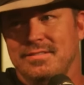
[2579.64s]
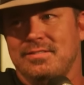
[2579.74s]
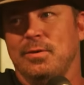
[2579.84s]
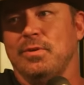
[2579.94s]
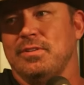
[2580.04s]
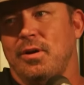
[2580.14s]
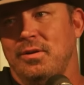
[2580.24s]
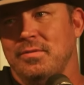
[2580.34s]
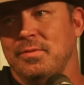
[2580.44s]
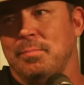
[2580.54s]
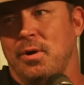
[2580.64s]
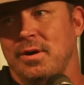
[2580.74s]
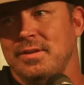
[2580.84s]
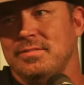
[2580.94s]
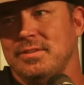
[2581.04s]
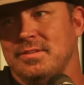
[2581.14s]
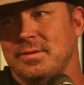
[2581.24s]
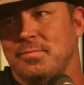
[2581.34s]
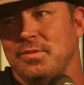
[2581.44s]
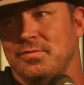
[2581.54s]
So was all of the Barneys,
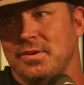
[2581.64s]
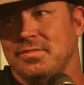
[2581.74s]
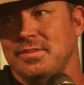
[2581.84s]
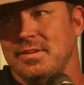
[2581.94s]
except for the first season.